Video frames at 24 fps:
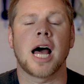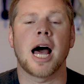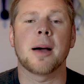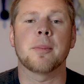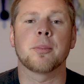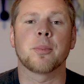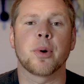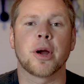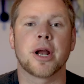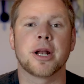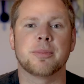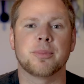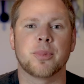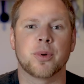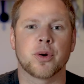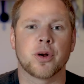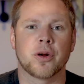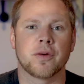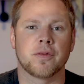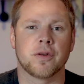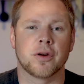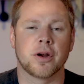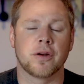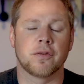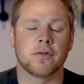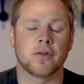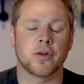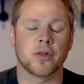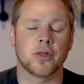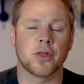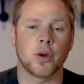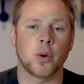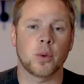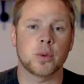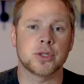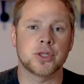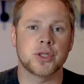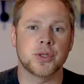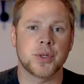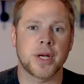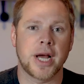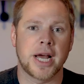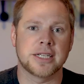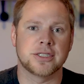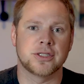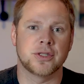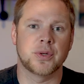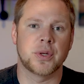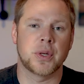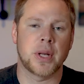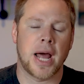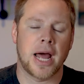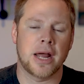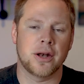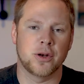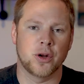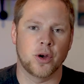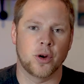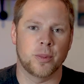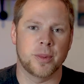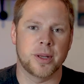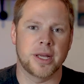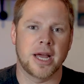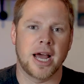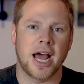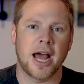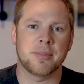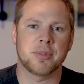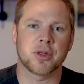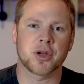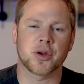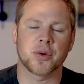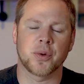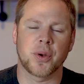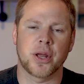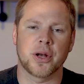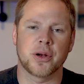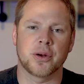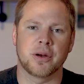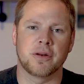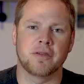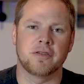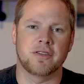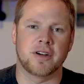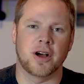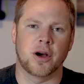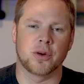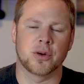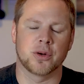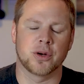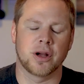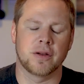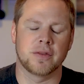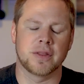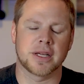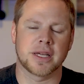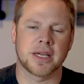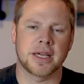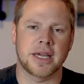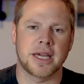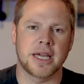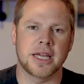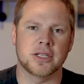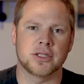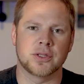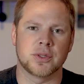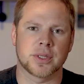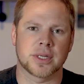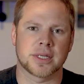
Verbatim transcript: I'm Branden Bodendorfer, and for those of you guys who do not know me, I'm the creator and founder of the Key to